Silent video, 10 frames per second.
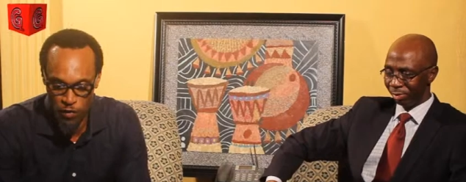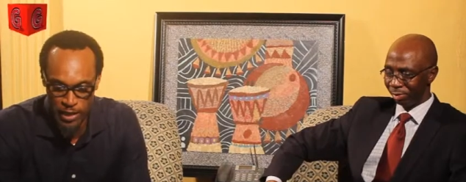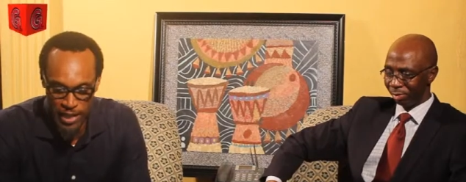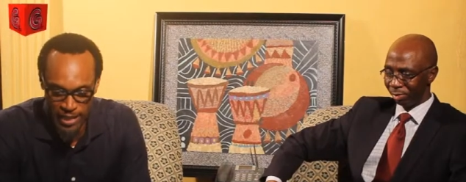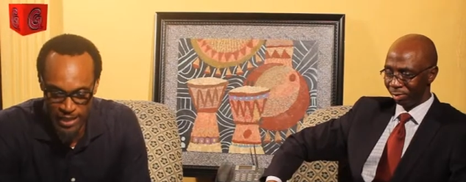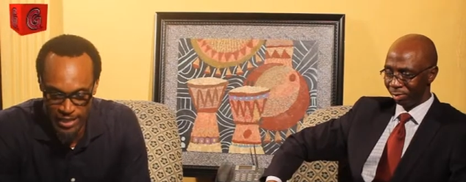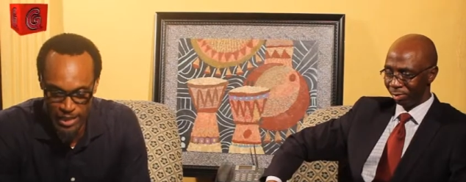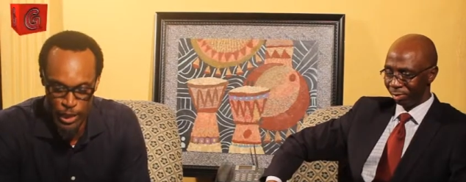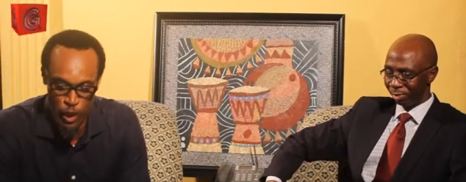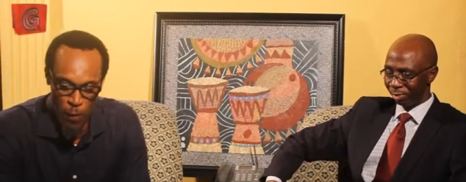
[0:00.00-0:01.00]
Speaker 1: the day
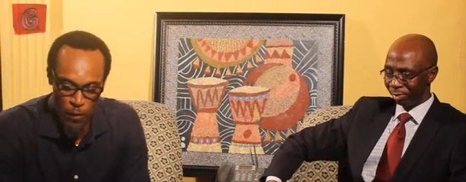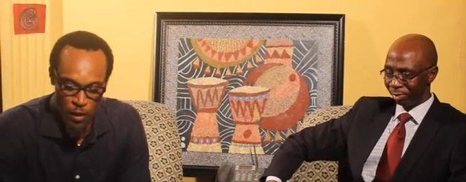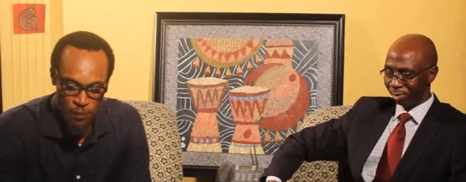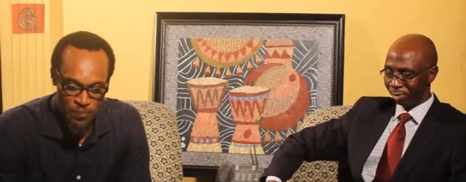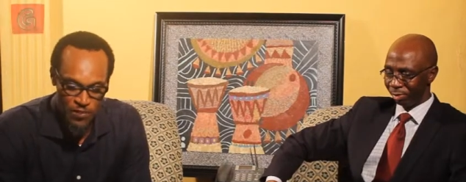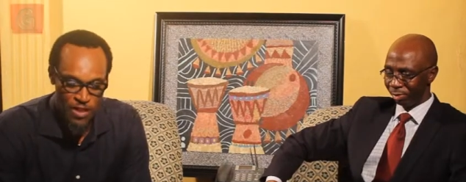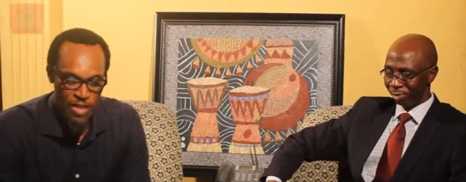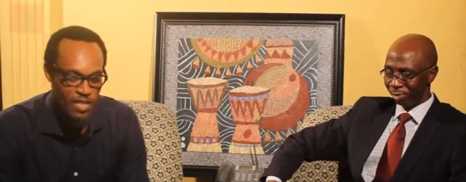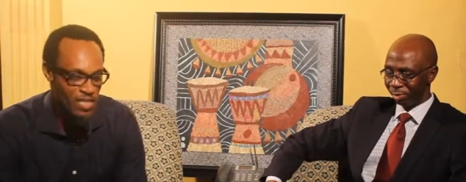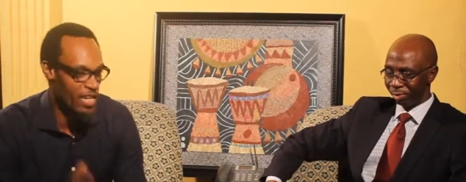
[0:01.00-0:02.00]
is coming up.
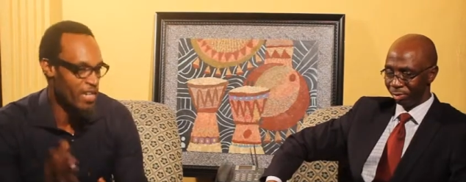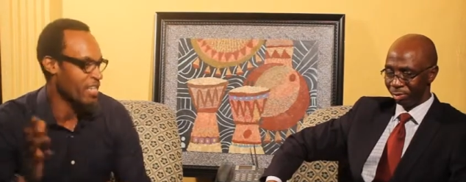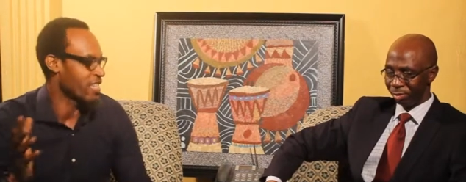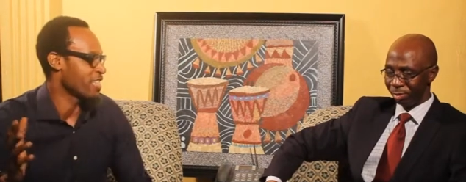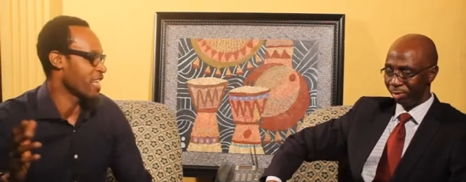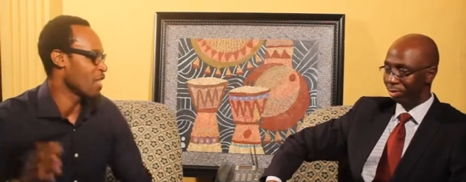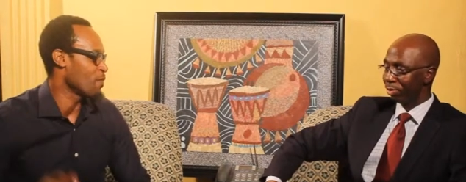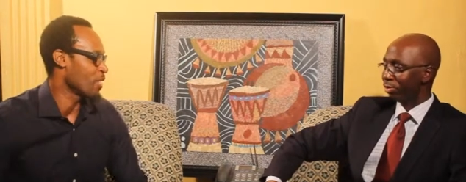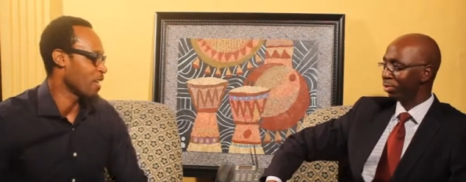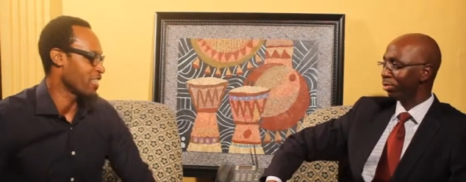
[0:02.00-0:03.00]
Terry is telling
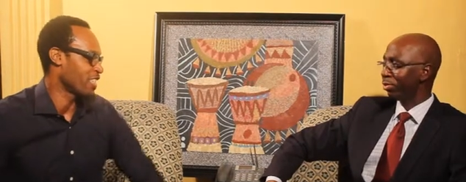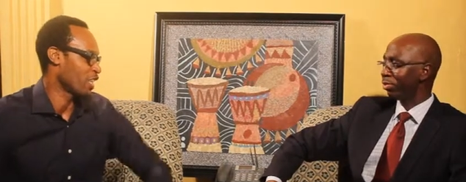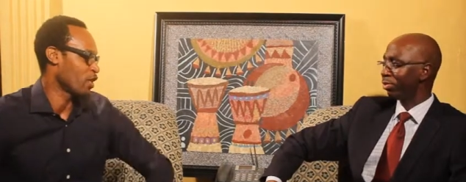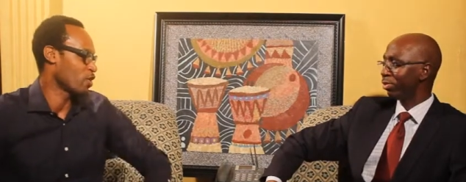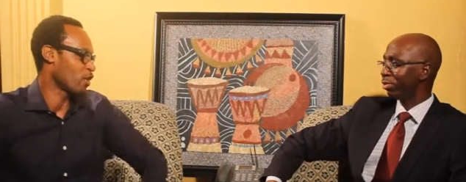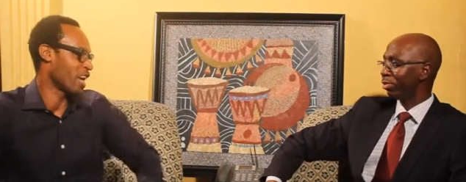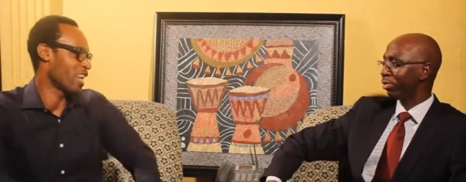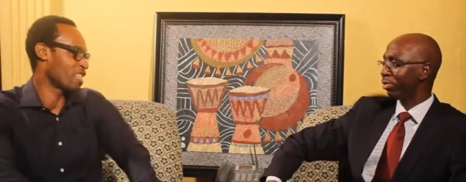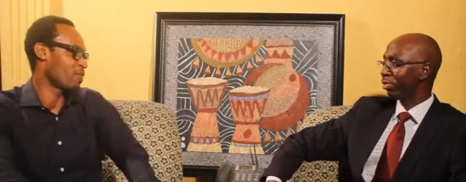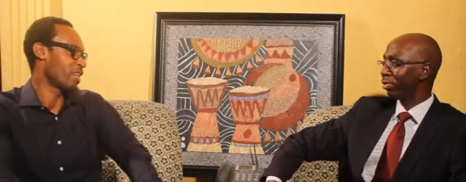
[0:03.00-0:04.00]
me you are taking us on our
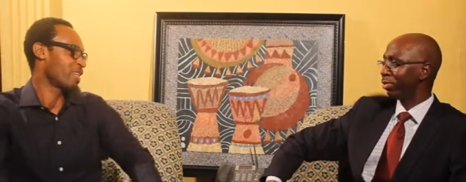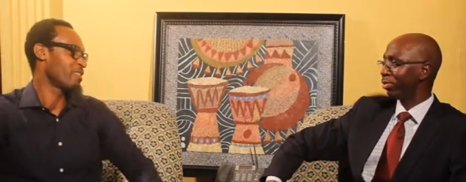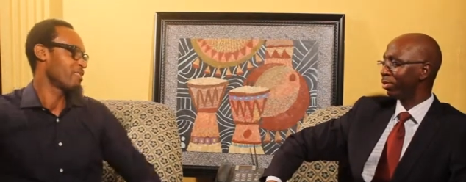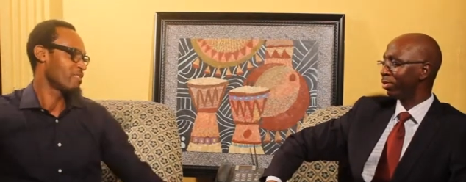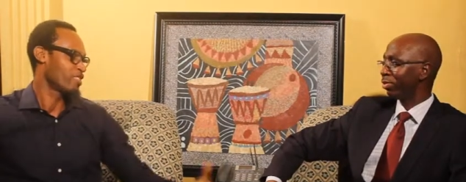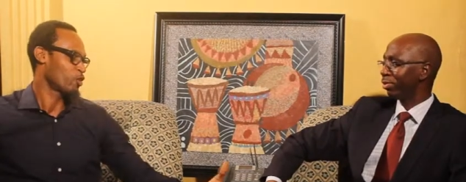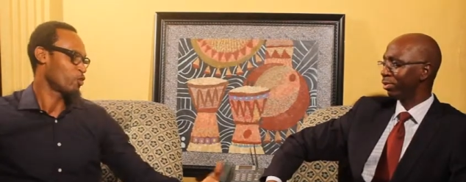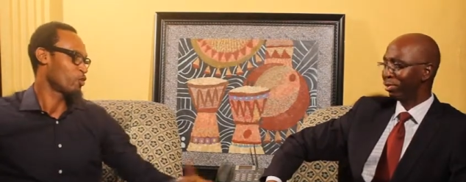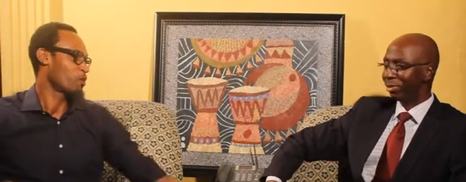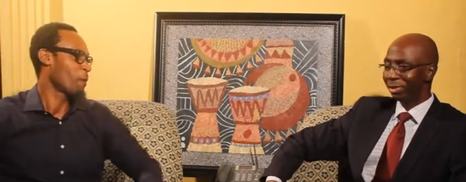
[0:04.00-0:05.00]
next break.
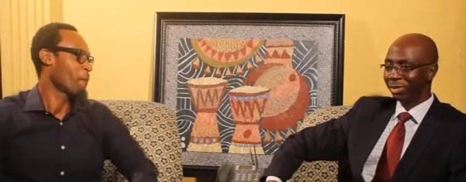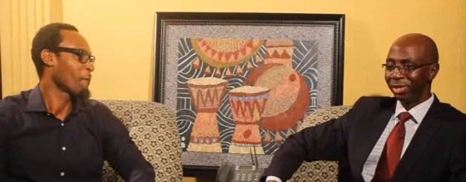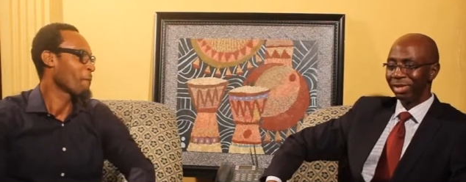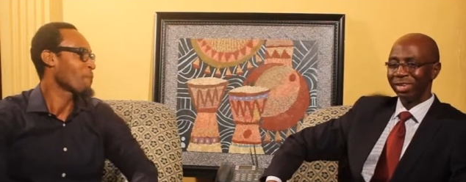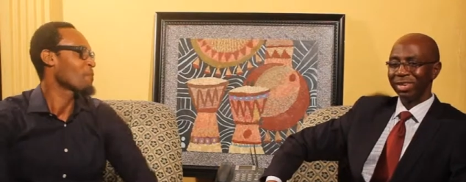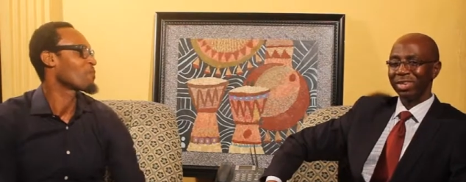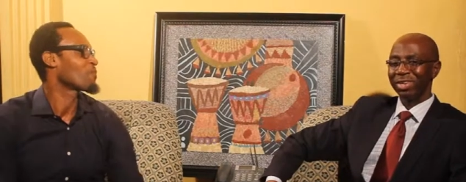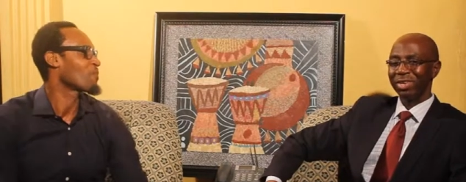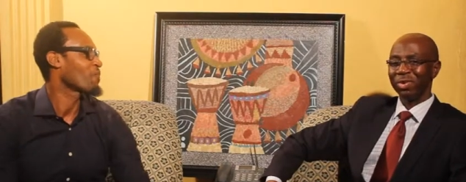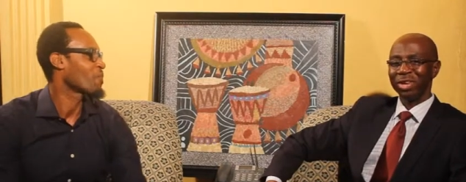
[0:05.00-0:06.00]
Shoot.
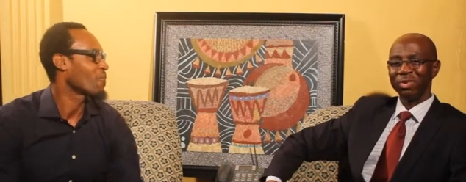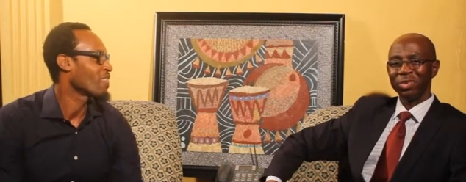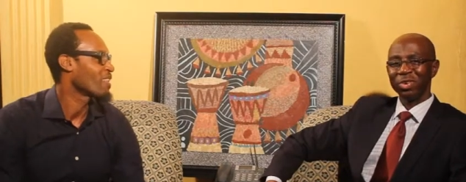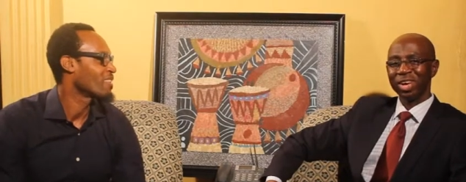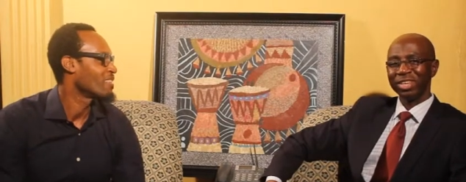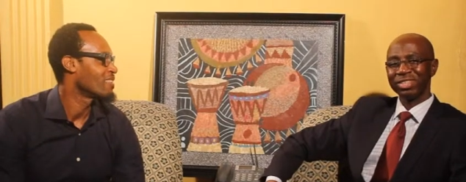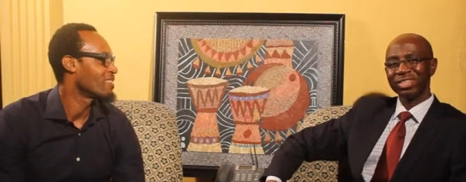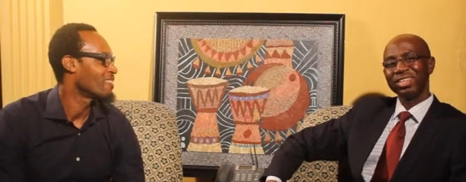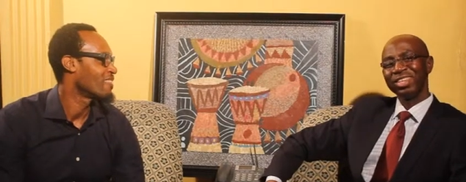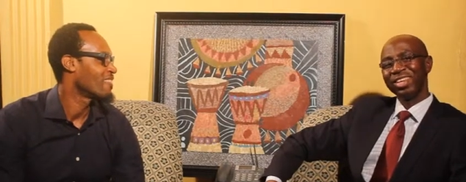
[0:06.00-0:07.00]
Speaker 2: Well, viewers,
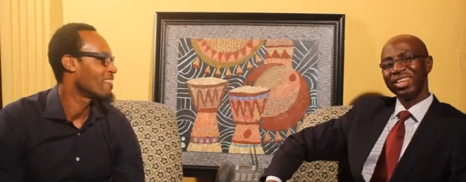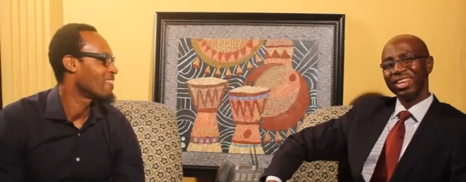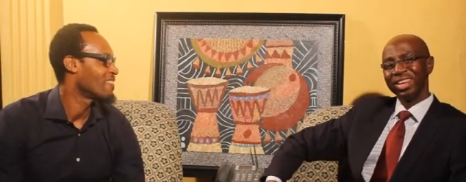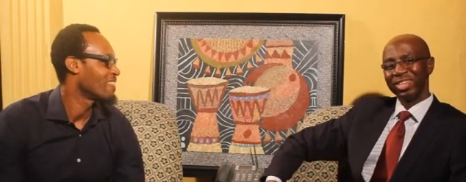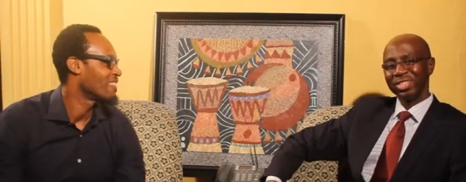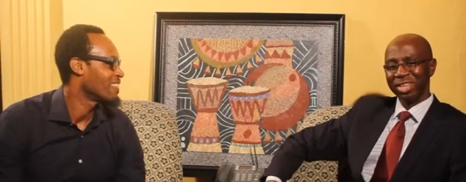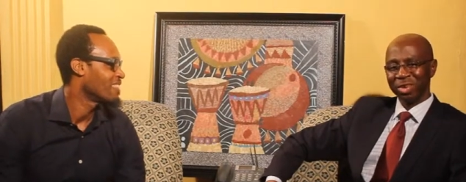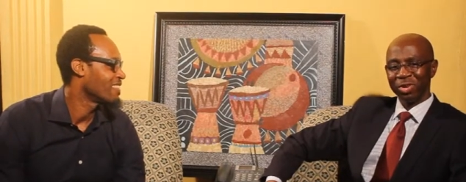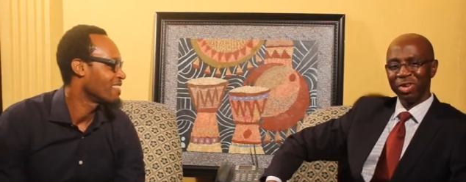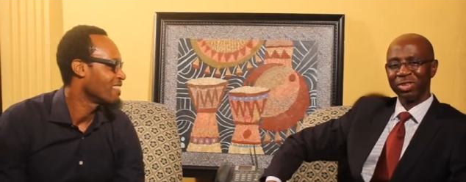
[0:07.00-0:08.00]
uh, stay
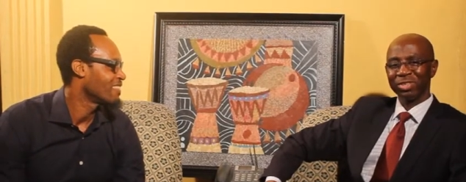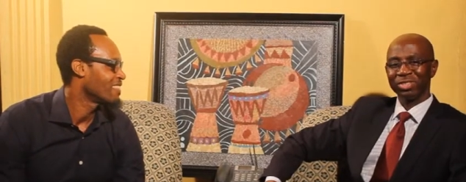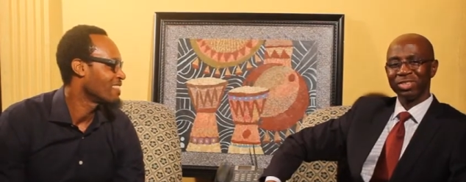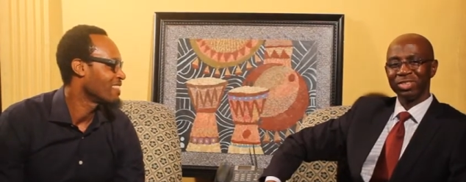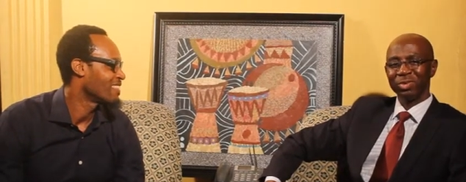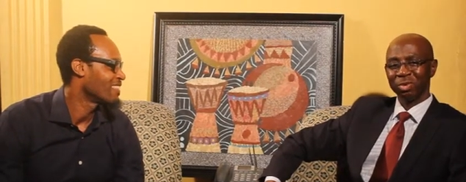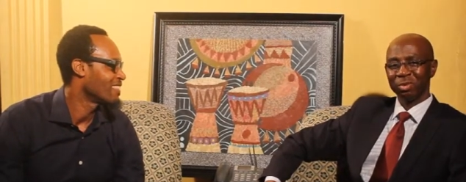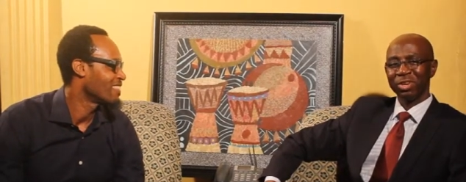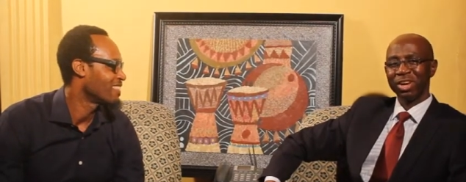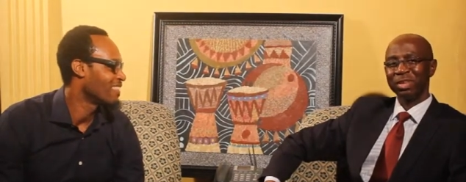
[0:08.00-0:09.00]
with us. We will
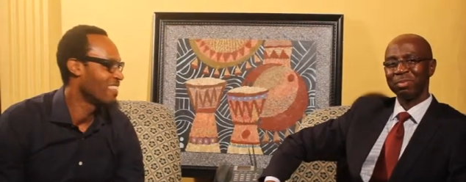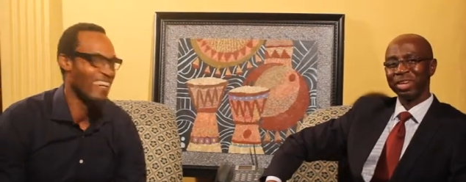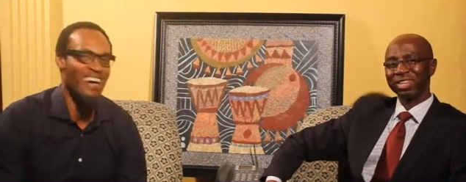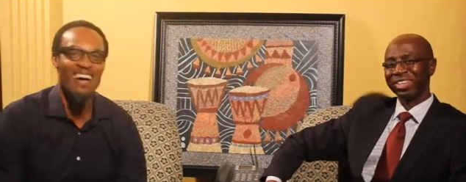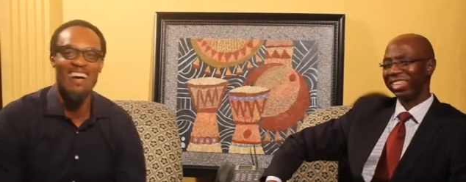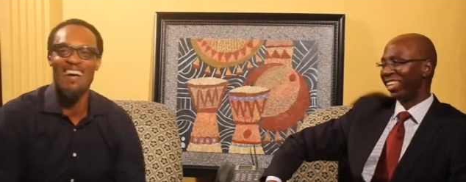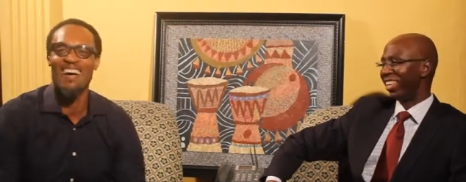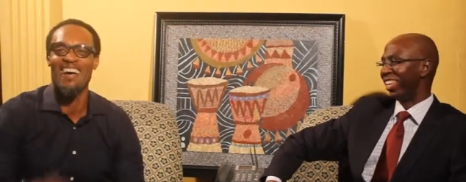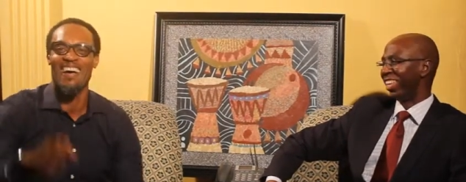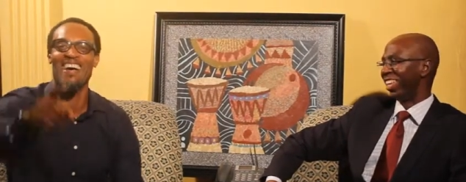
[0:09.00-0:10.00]
be right
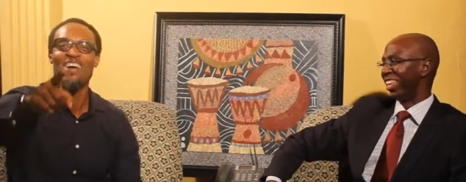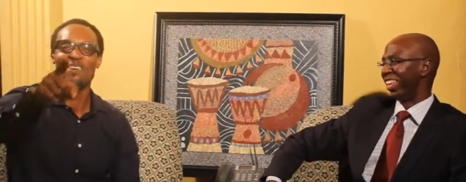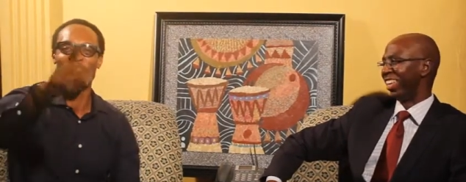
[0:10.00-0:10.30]
back.